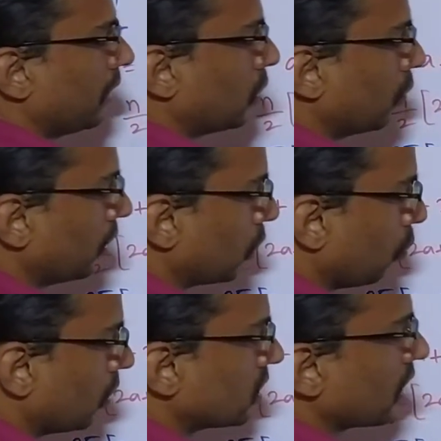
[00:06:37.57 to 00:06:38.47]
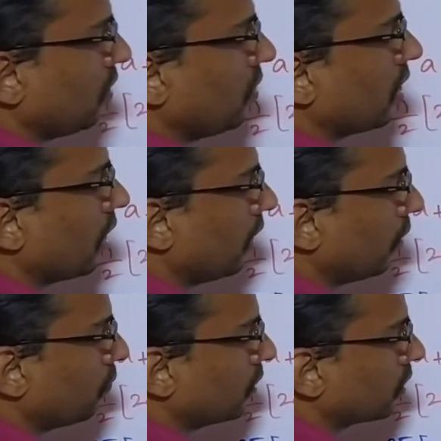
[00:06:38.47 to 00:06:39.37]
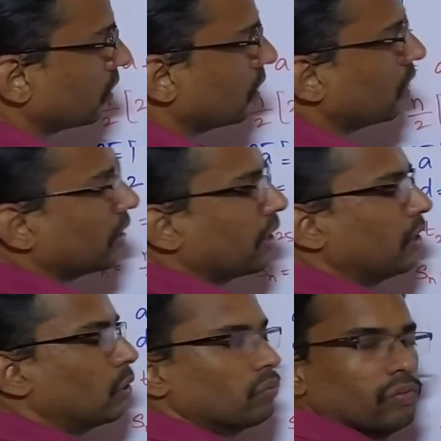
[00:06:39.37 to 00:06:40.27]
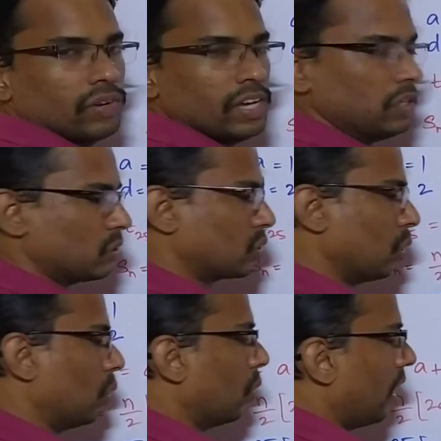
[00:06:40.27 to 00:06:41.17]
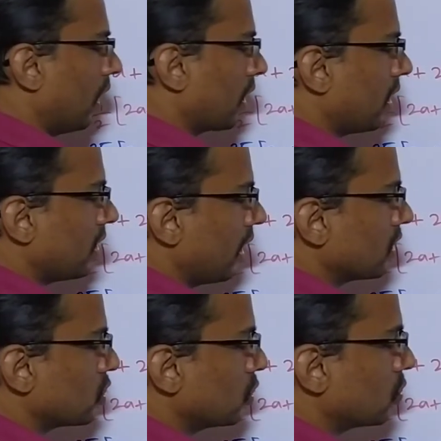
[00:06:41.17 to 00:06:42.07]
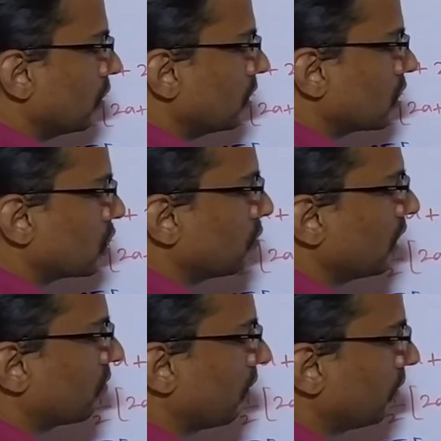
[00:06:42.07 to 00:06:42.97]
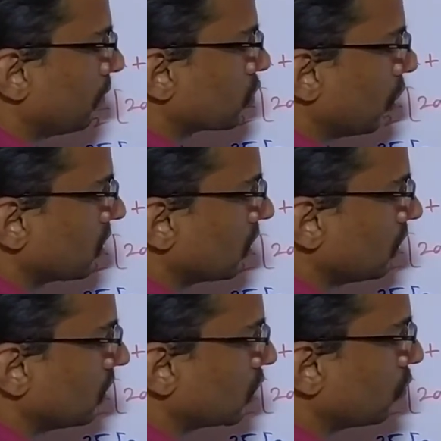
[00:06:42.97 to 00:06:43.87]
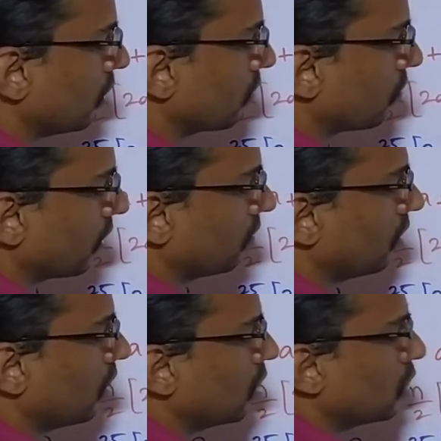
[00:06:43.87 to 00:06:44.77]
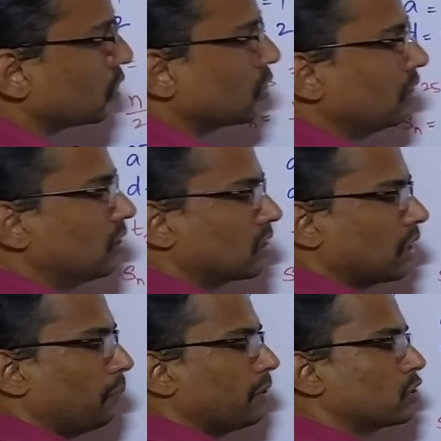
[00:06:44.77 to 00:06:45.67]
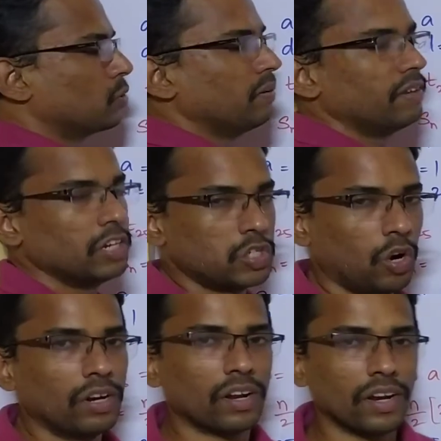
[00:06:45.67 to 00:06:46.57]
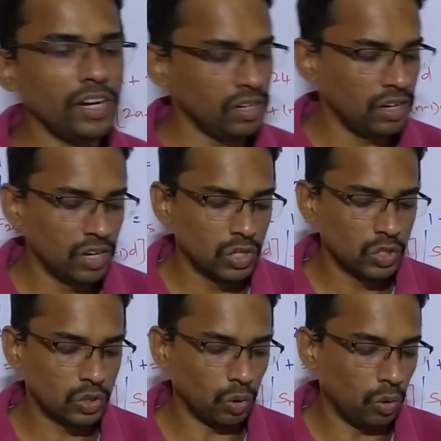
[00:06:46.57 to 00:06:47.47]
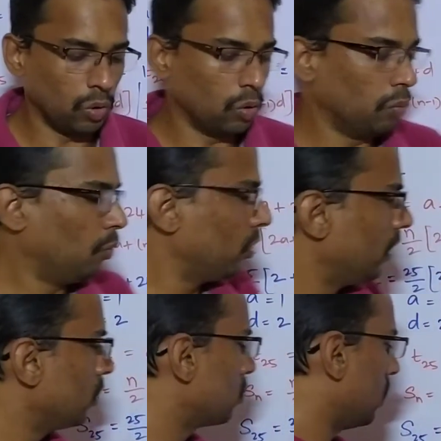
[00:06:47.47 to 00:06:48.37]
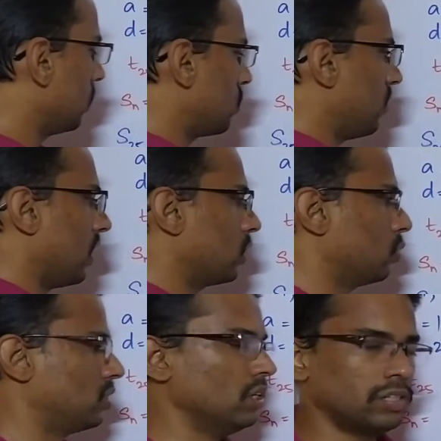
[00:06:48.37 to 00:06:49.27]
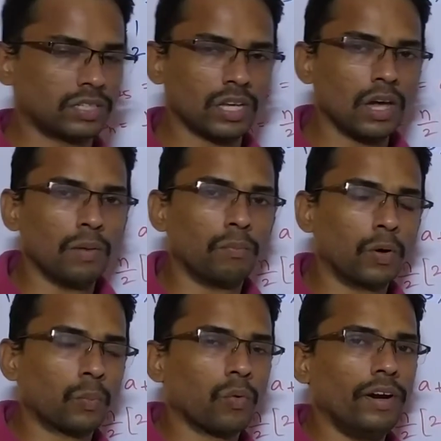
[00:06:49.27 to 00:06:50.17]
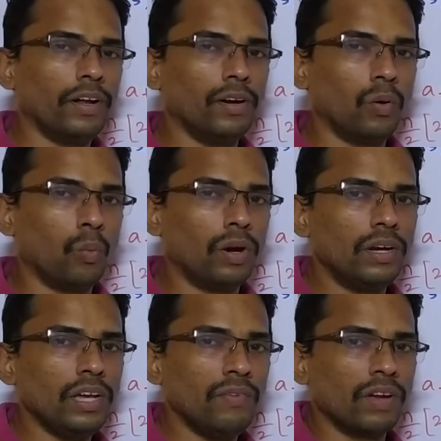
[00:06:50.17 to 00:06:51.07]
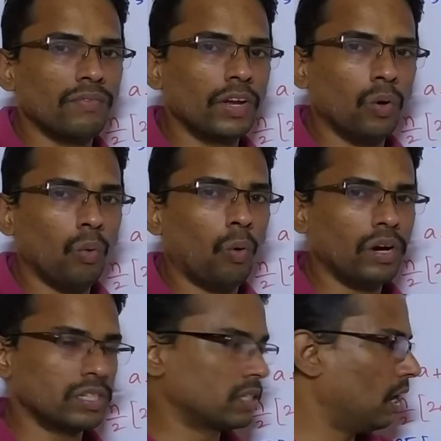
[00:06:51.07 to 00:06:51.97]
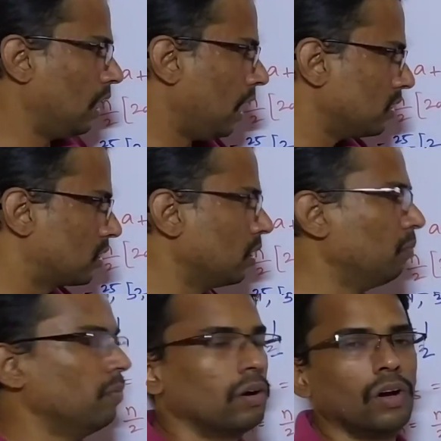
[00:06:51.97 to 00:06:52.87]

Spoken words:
by 2 into, once again we end up with into 50. So again, as usual, this is 25 times. So answer is 625. So this appears to be very shorter, right? So more than using this, we can use this, but provided only when we know what is the last term